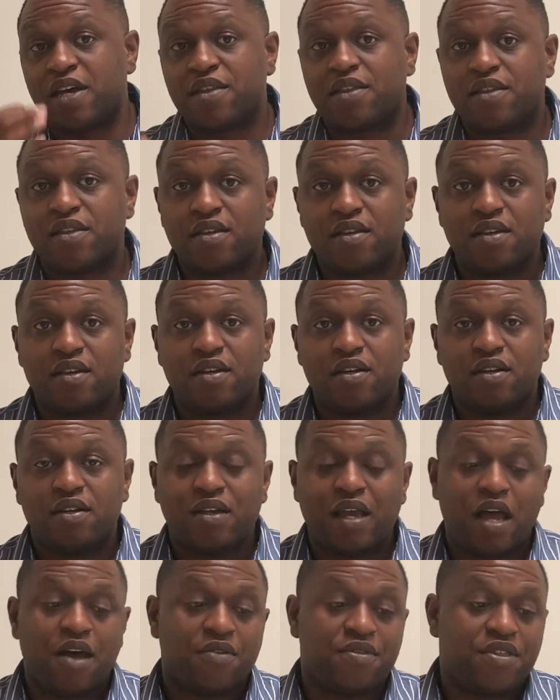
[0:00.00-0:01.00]
out
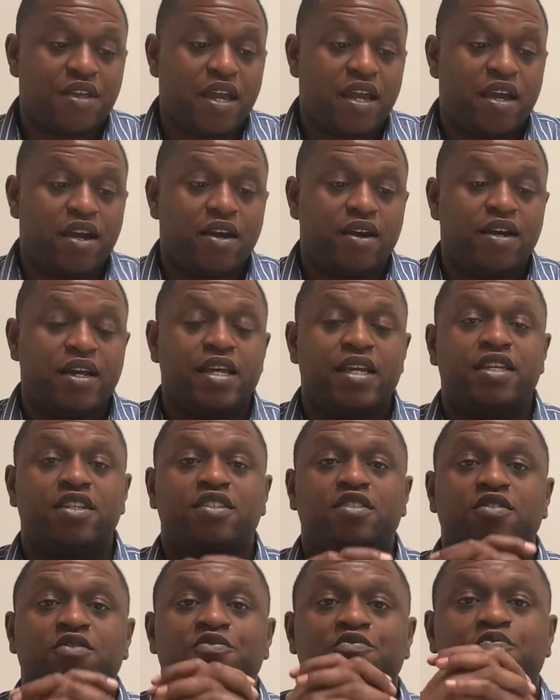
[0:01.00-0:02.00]
there is
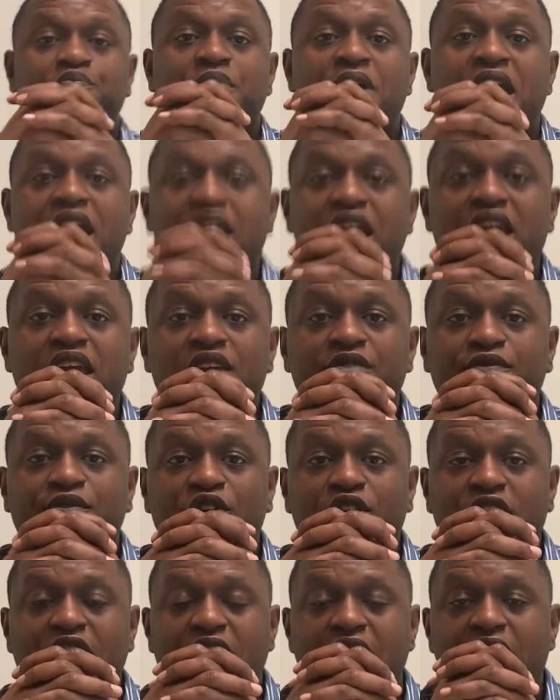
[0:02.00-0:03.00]
paying for cash.
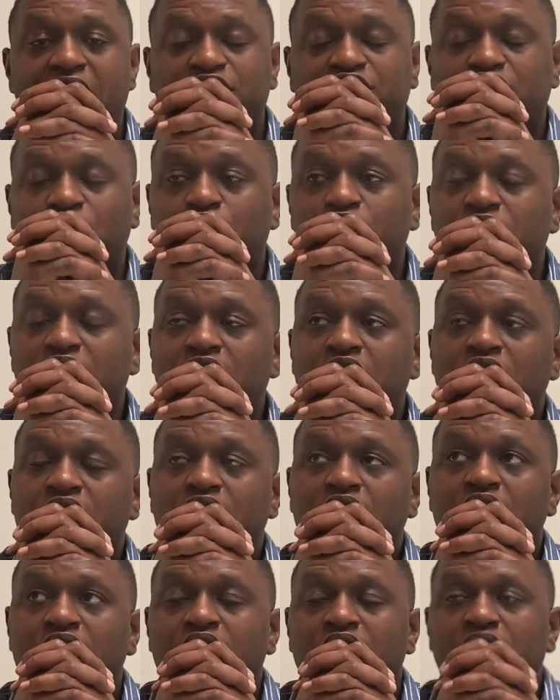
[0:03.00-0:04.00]
So the
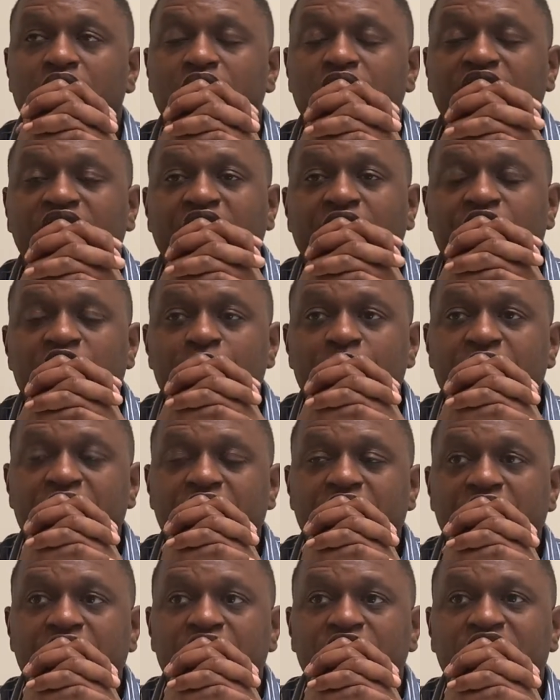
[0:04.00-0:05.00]
seventh myth is,
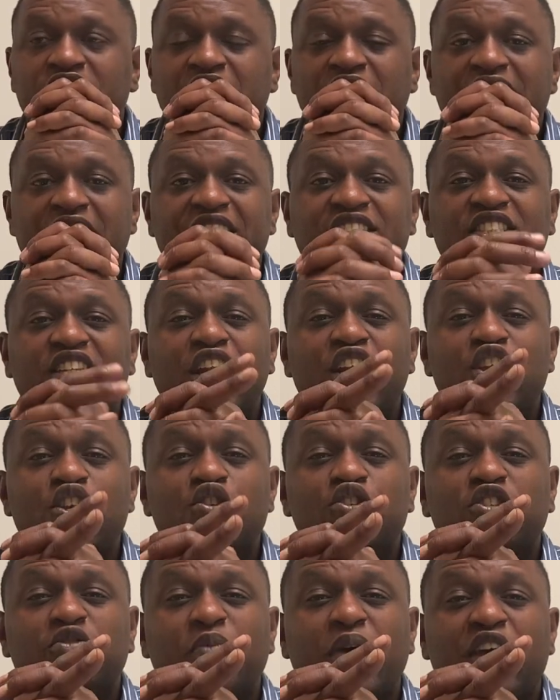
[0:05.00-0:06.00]
instead of using my
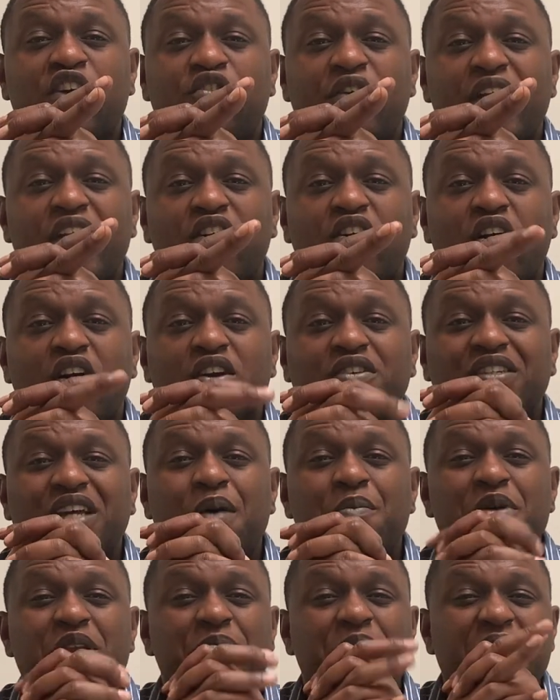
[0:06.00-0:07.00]
credit cards, I'm going to pay
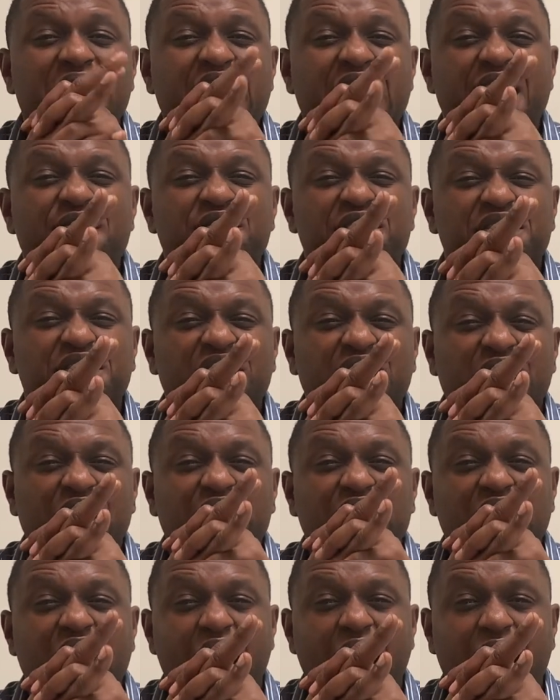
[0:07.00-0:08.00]
everything in cash.
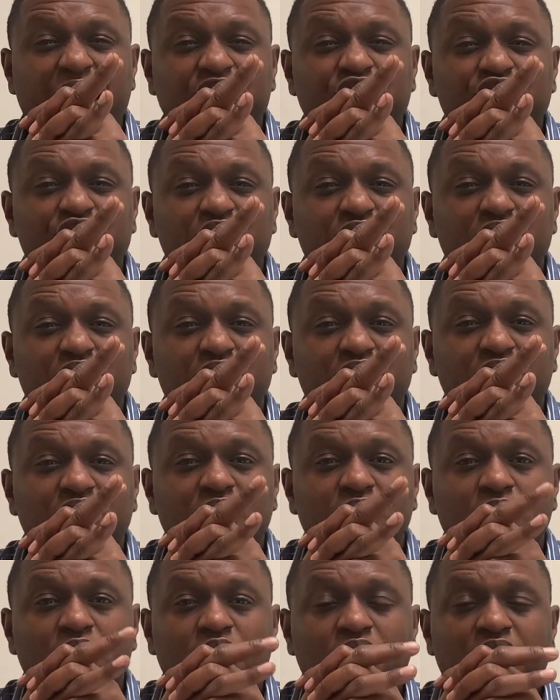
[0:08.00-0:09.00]
Okay?
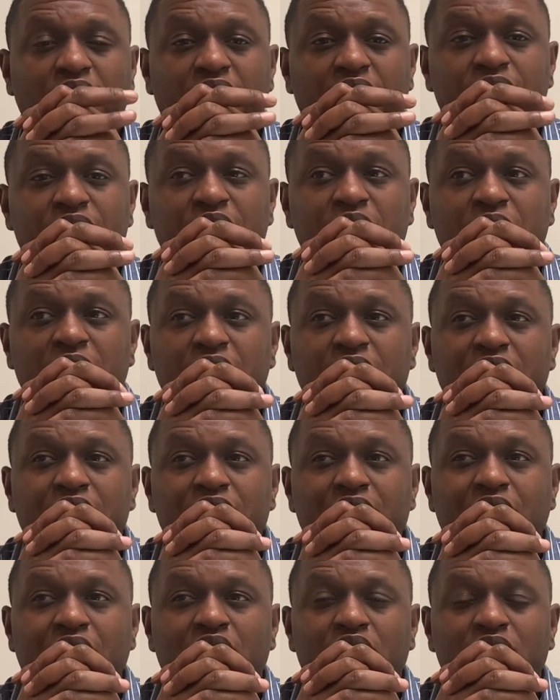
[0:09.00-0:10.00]
Now, the
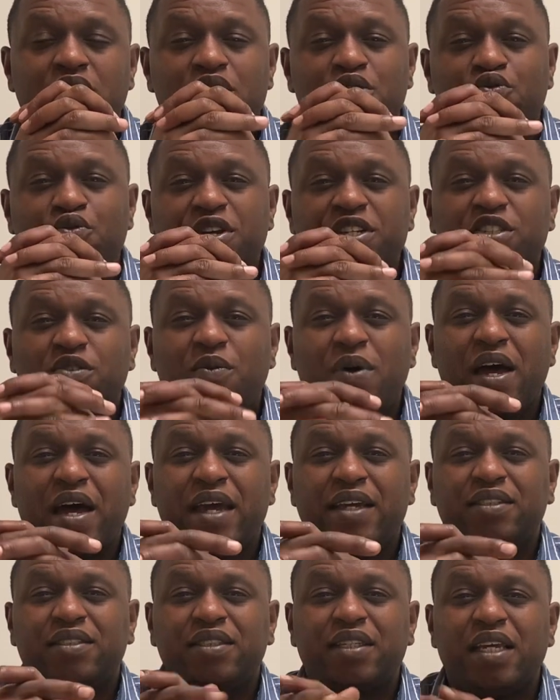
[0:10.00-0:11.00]
reason why I say this
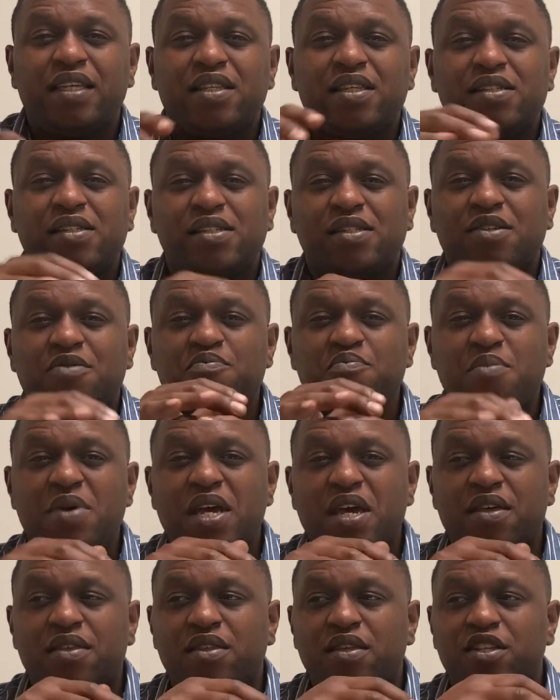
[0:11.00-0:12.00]
is a myth is
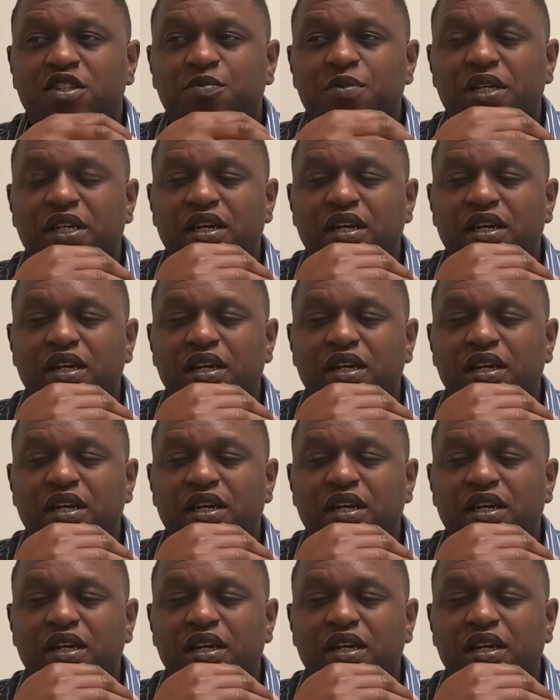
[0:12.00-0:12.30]
because